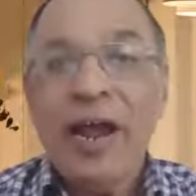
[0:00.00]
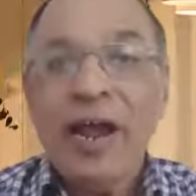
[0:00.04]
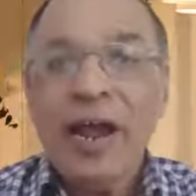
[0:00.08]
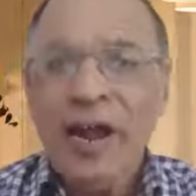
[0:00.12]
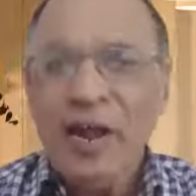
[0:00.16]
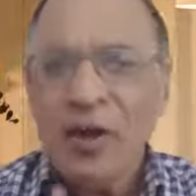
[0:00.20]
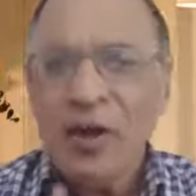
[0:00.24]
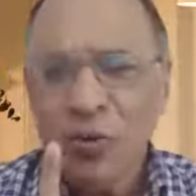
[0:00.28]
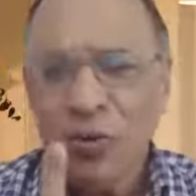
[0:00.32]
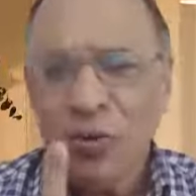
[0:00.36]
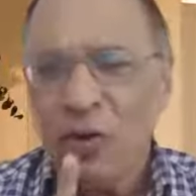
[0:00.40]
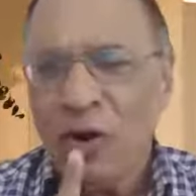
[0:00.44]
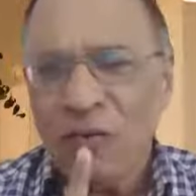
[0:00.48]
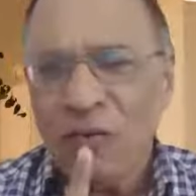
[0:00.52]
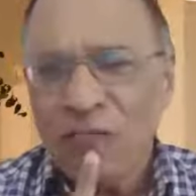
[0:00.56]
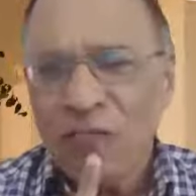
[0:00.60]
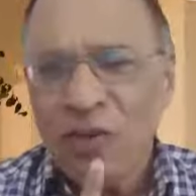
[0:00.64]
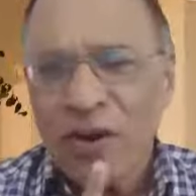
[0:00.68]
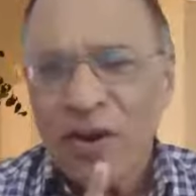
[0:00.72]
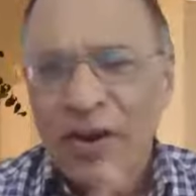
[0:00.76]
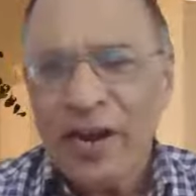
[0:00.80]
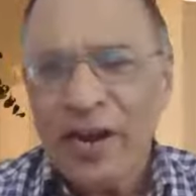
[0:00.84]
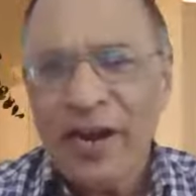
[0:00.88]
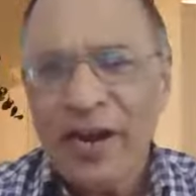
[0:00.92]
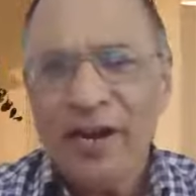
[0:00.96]
and do not
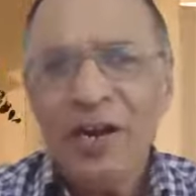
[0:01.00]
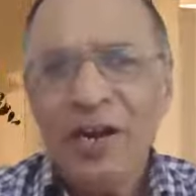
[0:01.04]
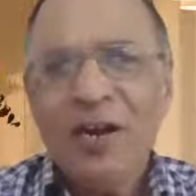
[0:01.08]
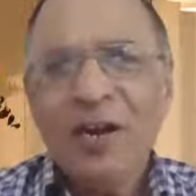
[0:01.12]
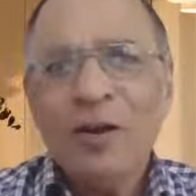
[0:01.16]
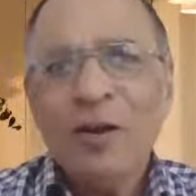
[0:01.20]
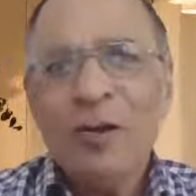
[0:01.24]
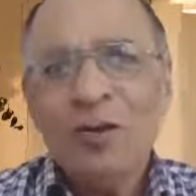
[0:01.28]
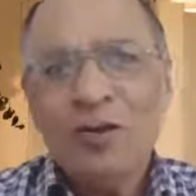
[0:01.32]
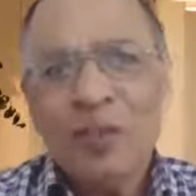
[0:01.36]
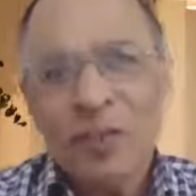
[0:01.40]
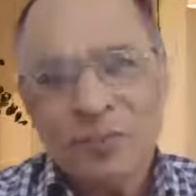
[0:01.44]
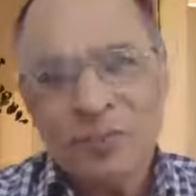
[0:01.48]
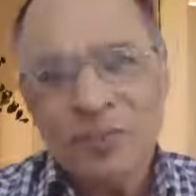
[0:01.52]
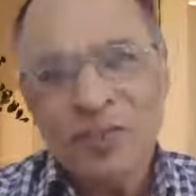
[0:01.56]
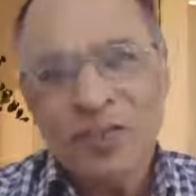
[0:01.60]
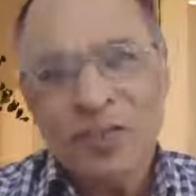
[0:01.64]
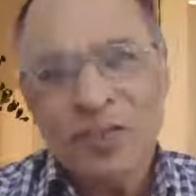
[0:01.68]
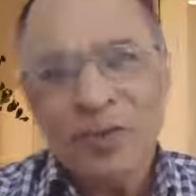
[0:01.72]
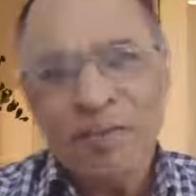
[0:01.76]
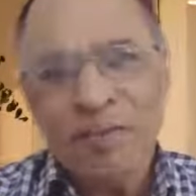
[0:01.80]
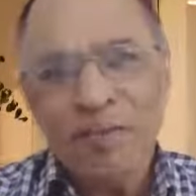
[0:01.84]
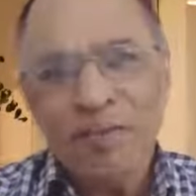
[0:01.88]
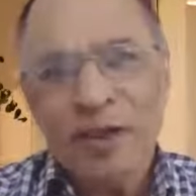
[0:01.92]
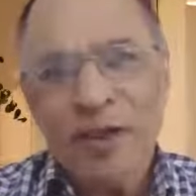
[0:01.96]
forget to
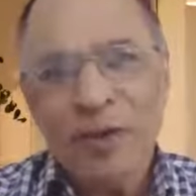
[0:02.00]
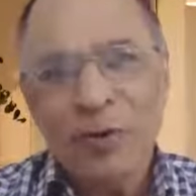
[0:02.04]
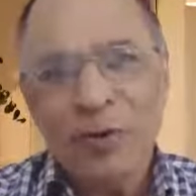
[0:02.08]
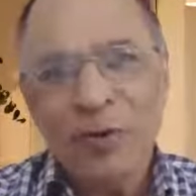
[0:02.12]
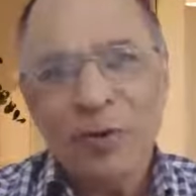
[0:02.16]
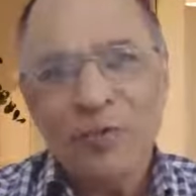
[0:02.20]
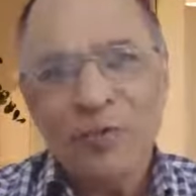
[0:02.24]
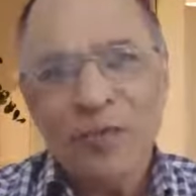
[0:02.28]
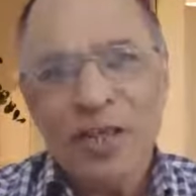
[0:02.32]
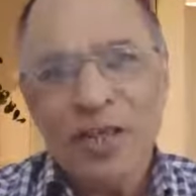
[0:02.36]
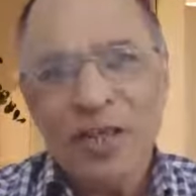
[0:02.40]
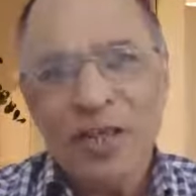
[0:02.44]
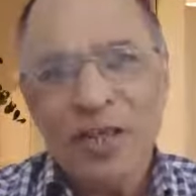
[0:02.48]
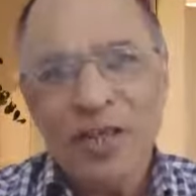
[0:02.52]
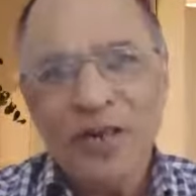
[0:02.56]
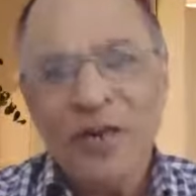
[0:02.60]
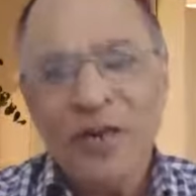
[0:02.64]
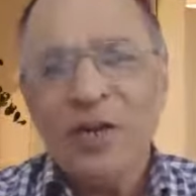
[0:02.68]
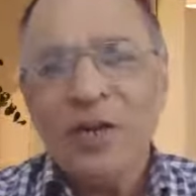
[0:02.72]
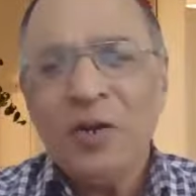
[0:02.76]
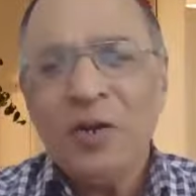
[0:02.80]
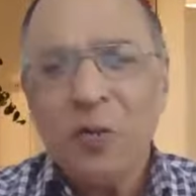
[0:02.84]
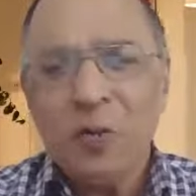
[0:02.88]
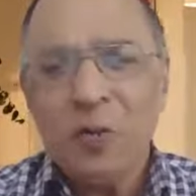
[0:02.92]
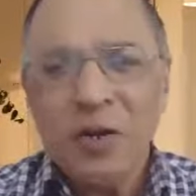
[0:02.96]
subscribe my YouTube
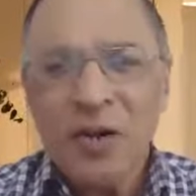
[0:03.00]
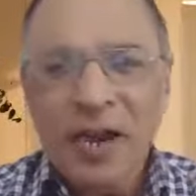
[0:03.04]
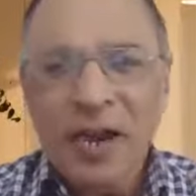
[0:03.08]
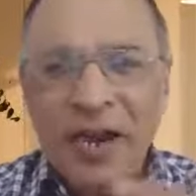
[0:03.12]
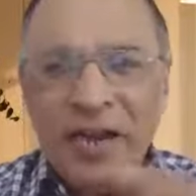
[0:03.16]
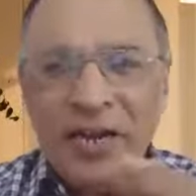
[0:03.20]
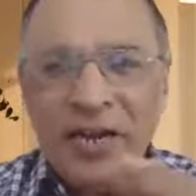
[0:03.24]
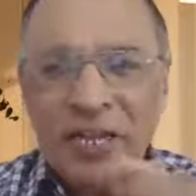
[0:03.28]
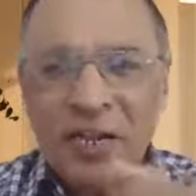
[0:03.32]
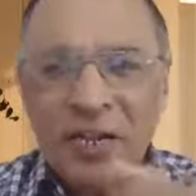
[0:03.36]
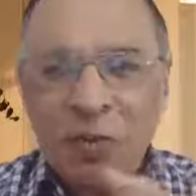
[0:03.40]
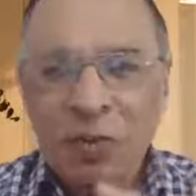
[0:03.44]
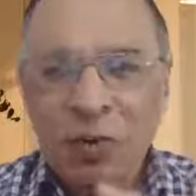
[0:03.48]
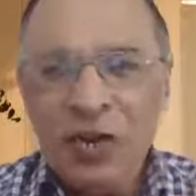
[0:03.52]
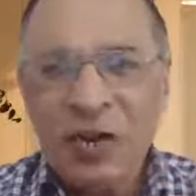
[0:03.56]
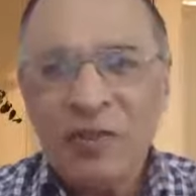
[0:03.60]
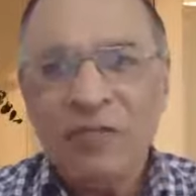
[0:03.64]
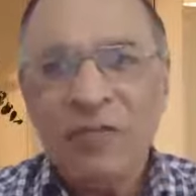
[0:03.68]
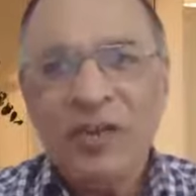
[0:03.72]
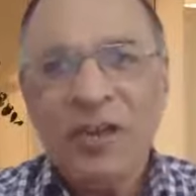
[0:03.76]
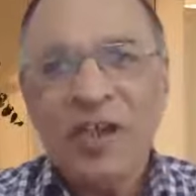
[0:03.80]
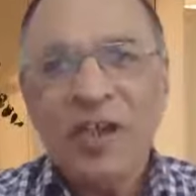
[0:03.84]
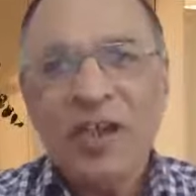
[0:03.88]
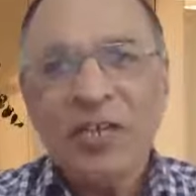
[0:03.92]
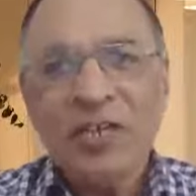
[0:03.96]
channel to get the
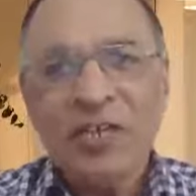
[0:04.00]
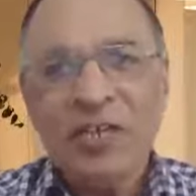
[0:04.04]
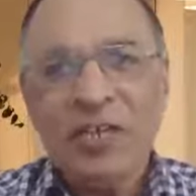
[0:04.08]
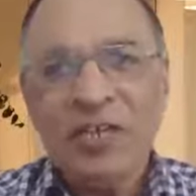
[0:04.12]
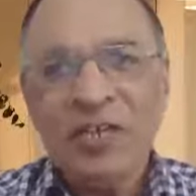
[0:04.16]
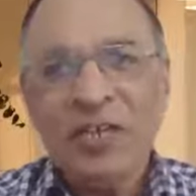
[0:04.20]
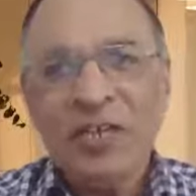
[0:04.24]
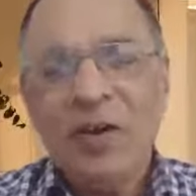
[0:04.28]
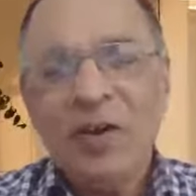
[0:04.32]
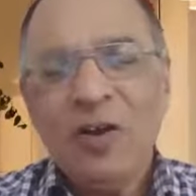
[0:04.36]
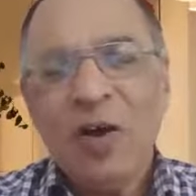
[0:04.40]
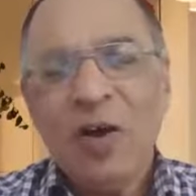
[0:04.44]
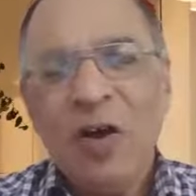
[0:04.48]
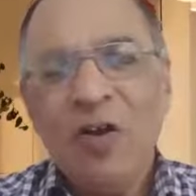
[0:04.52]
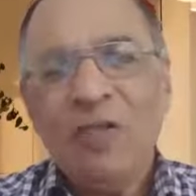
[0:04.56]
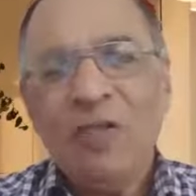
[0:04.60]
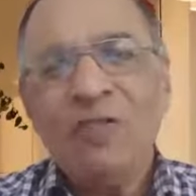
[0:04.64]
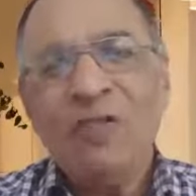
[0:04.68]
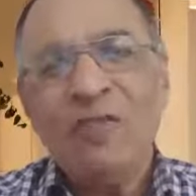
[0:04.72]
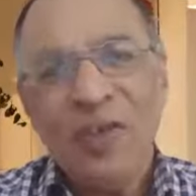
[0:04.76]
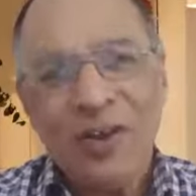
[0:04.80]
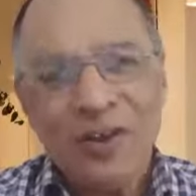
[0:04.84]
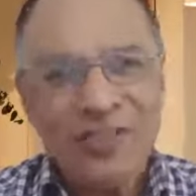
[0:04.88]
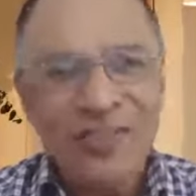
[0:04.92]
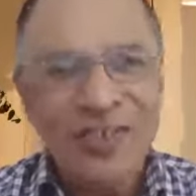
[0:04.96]
notification
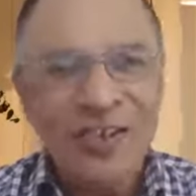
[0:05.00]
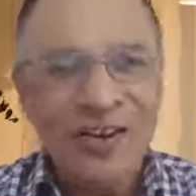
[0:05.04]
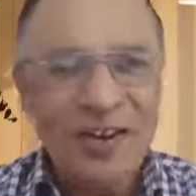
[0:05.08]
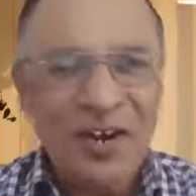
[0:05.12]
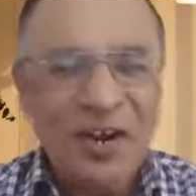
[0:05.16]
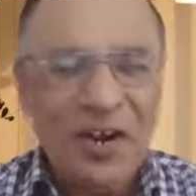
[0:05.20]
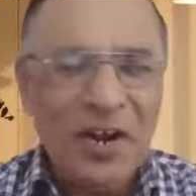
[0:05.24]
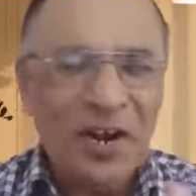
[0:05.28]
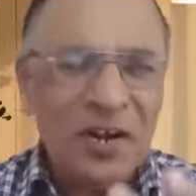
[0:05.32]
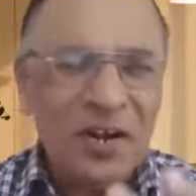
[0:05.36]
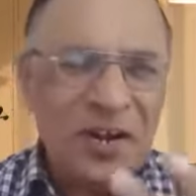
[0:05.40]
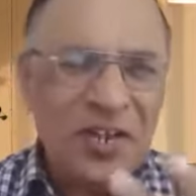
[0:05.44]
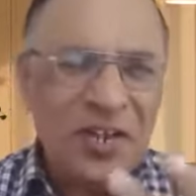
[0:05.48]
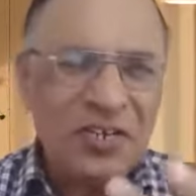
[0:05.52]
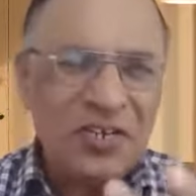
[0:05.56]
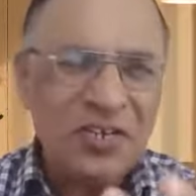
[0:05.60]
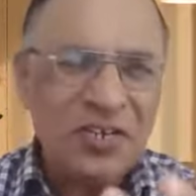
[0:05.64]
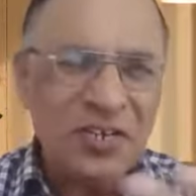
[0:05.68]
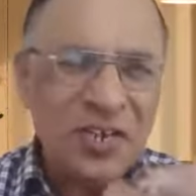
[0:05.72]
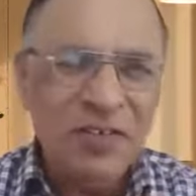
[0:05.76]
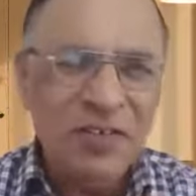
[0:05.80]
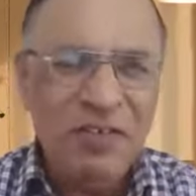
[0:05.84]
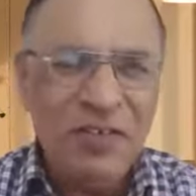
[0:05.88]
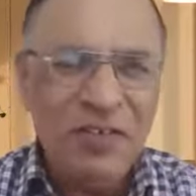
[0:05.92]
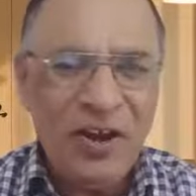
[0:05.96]
of further
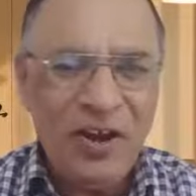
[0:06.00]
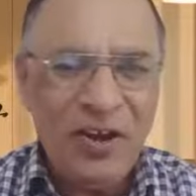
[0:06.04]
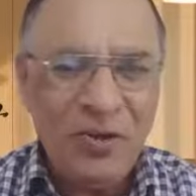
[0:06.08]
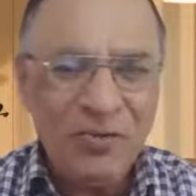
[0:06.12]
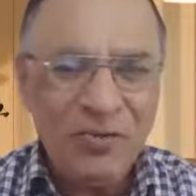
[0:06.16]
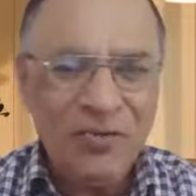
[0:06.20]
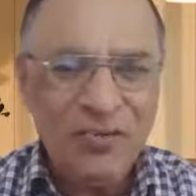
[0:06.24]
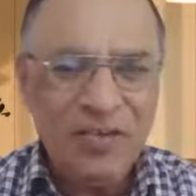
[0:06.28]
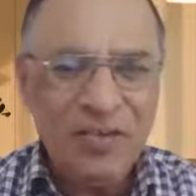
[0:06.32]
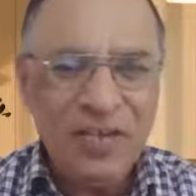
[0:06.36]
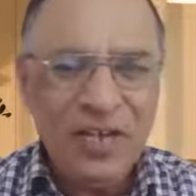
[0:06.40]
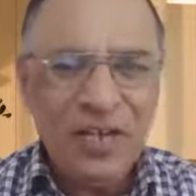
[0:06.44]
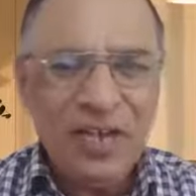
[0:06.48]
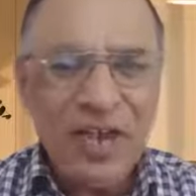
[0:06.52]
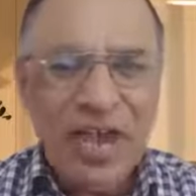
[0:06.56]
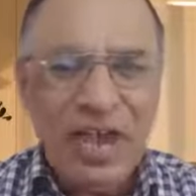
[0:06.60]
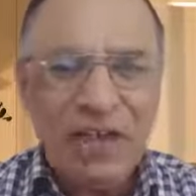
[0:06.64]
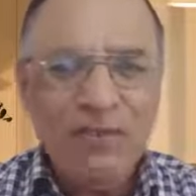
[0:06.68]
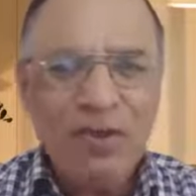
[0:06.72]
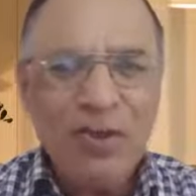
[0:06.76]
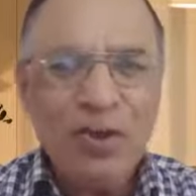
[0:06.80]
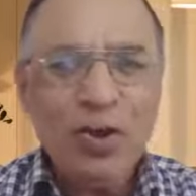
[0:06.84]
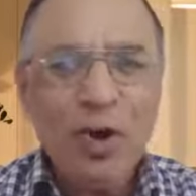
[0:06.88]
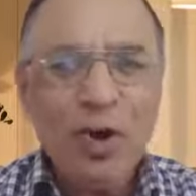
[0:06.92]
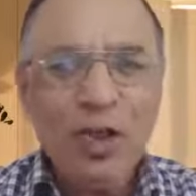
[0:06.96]
interesting videos.
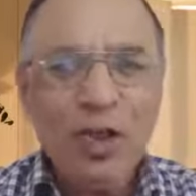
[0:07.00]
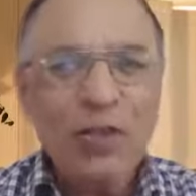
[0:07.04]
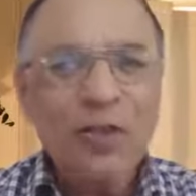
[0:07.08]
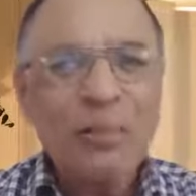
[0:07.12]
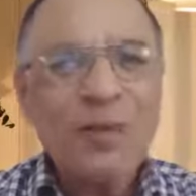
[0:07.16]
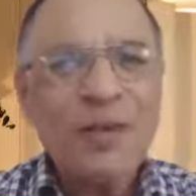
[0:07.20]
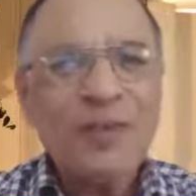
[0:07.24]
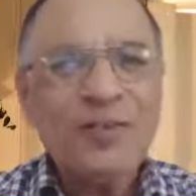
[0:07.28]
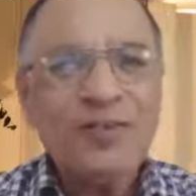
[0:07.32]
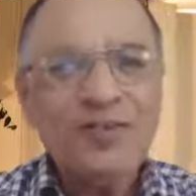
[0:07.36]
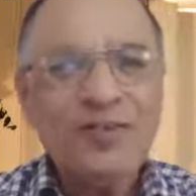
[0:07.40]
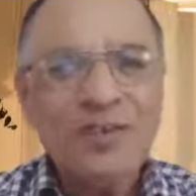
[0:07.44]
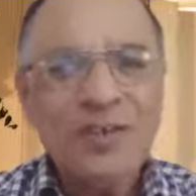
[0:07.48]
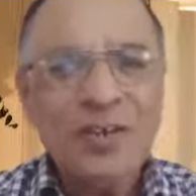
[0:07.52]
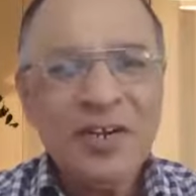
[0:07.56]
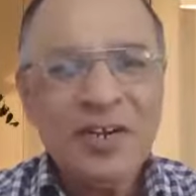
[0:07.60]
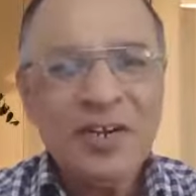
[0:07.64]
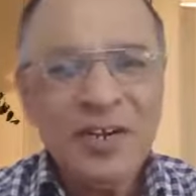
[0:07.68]
I wish all the best.